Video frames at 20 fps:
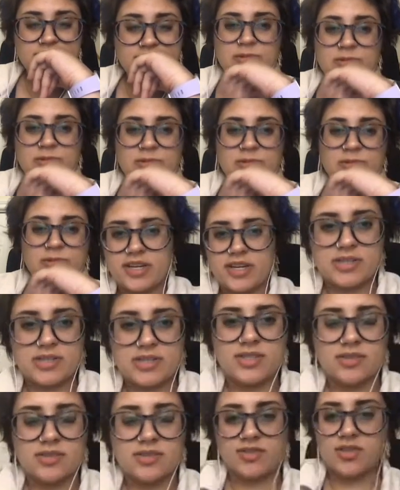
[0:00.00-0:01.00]
I've just been
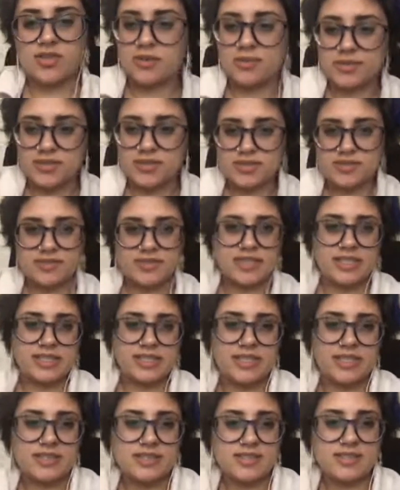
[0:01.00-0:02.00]
in like the trance watching
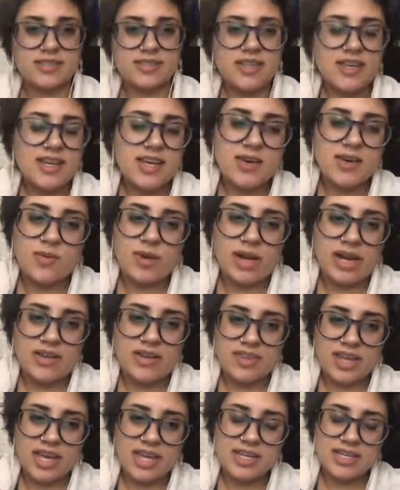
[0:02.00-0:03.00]
you draw, which is very
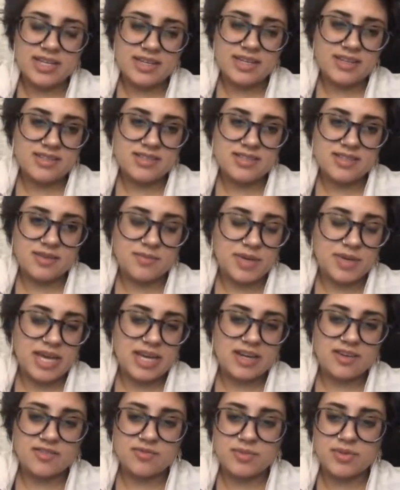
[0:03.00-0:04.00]
nice. Wow, that
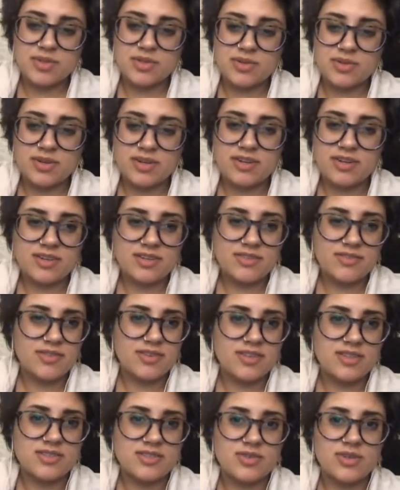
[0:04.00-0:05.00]
is a bag of
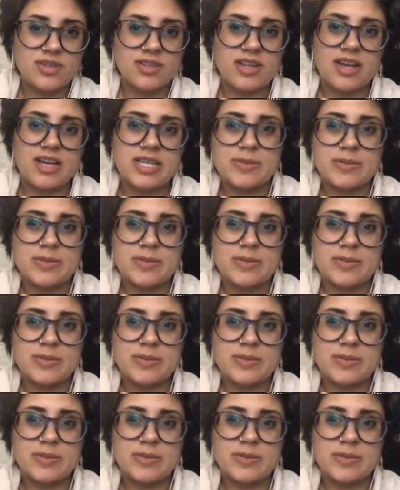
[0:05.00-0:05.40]
manure for the